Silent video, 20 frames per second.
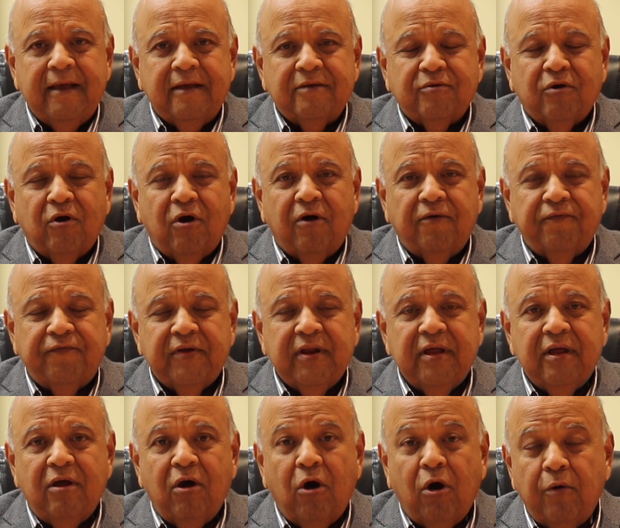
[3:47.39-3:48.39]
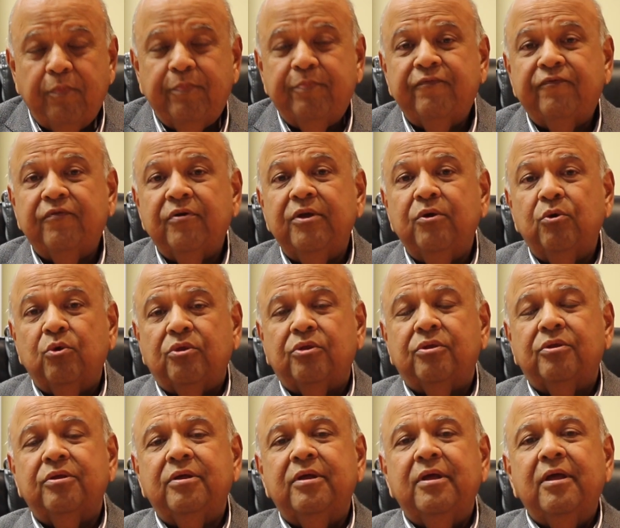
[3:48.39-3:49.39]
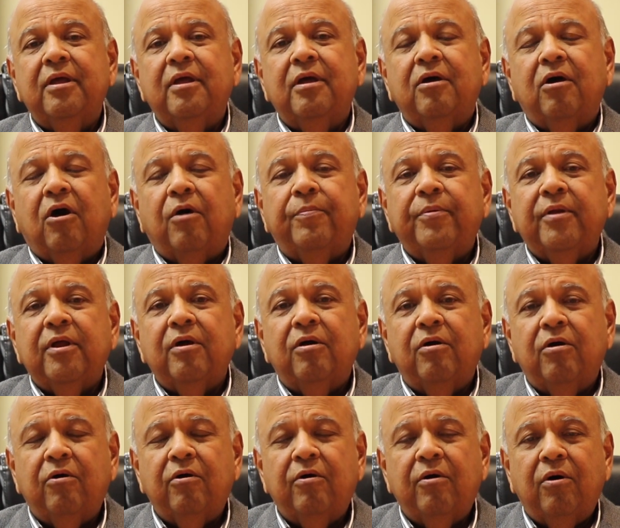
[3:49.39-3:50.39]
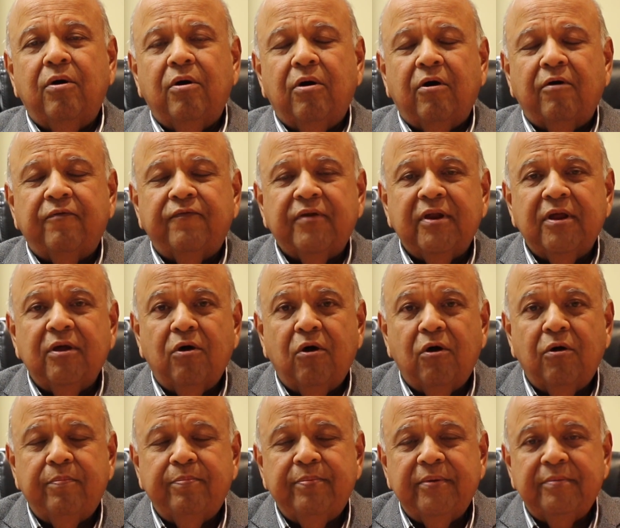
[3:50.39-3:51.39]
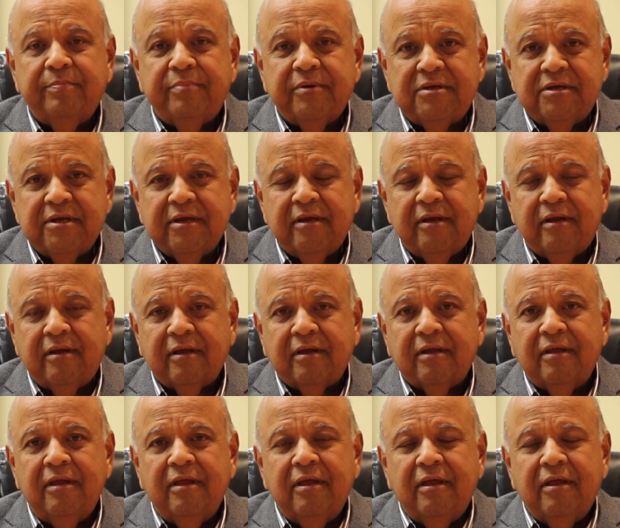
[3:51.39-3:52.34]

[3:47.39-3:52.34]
So offering hope for youth, offering hope in particular